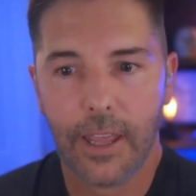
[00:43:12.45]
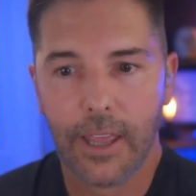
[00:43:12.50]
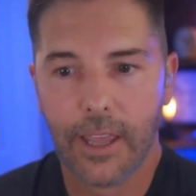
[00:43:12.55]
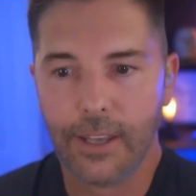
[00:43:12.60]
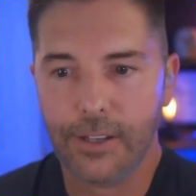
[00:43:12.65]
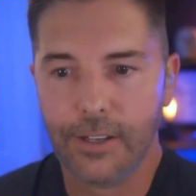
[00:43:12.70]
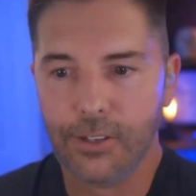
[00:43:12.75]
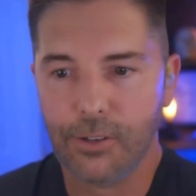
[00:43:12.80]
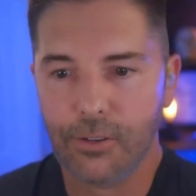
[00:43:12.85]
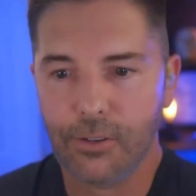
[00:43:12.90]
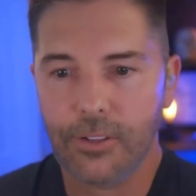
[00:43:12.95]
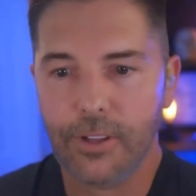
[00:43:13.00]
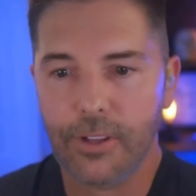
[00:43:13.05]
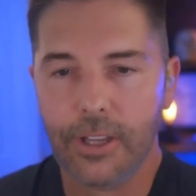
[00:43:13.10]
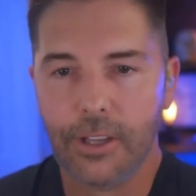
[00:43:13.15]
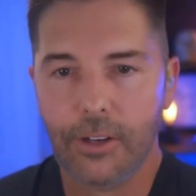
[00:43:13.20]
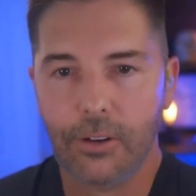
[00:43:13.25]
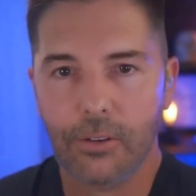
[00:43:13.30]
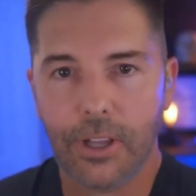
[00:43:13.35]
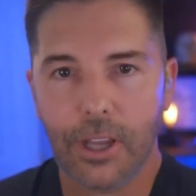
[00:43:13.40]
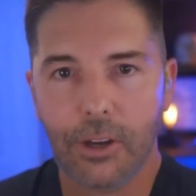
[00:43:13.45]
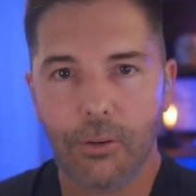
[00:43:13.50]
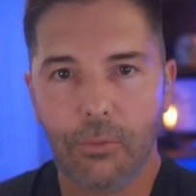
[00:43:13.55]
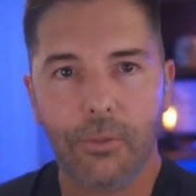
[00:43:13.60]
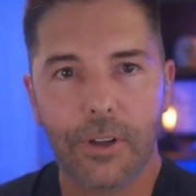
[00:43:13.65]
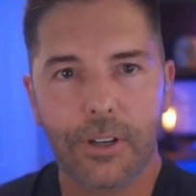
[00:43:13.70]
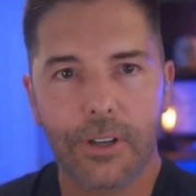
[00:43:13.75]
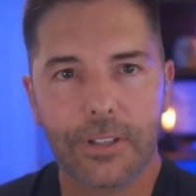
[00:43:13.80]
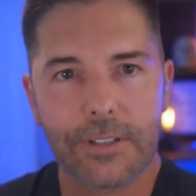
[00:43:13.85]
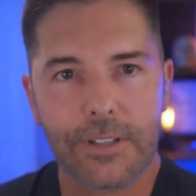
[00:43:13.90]
And you're thinking, okay,
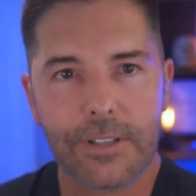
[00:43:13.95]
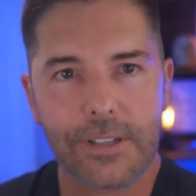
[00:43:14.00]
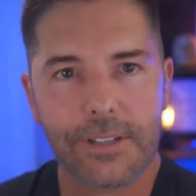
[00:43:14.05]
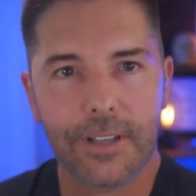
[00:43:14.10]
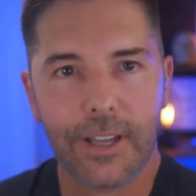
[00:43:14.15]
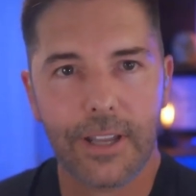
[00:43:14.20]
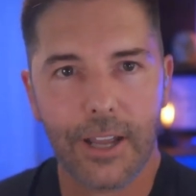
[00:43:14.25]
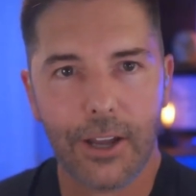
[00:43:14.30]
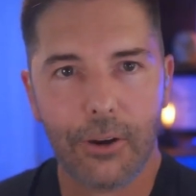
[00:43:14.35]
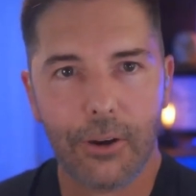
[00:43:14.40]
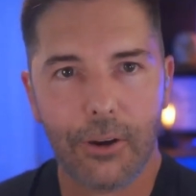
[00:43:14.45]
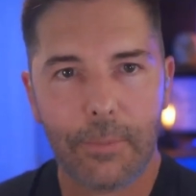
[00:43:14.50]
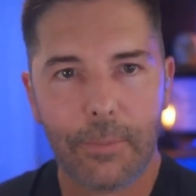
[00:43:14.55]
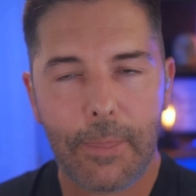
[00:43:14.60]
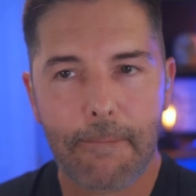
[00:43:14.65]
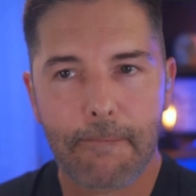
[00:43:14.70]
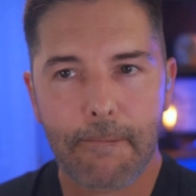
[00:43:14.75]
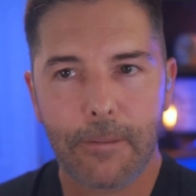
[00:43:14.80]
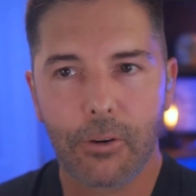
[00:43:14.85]
what exists now?